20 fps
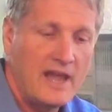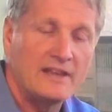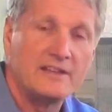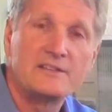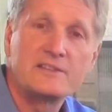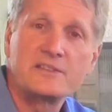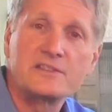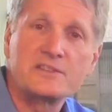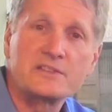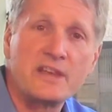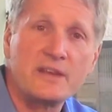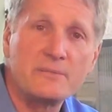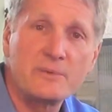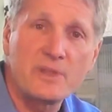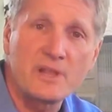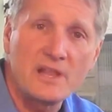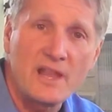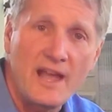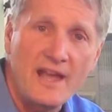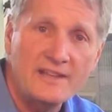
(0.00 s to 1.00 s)
And it's the same
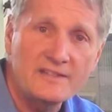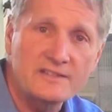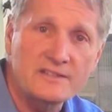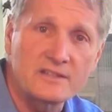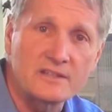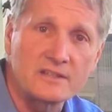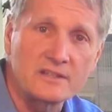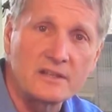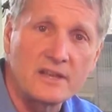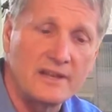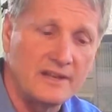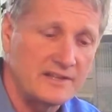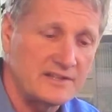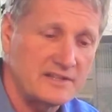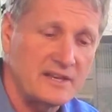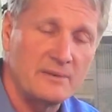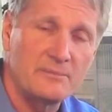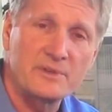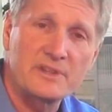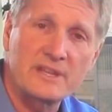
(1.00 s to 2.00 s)
with elastin, and
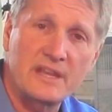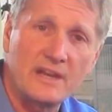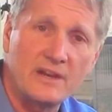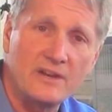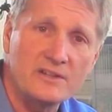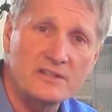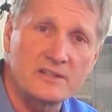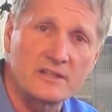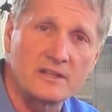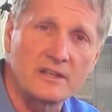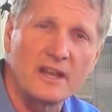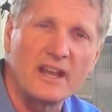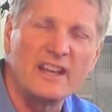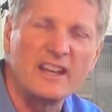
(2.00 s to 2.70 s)
it's the same with keratin,